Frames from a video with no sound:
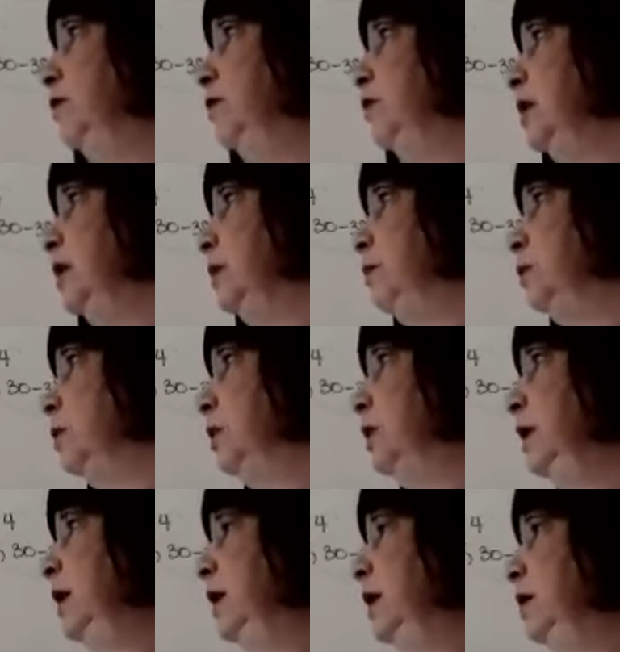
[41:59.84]
variable.
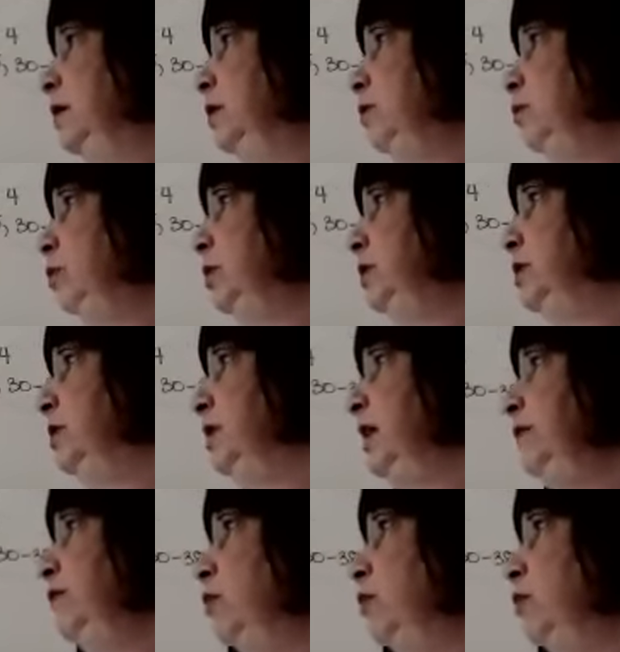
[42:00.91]
In other words, leave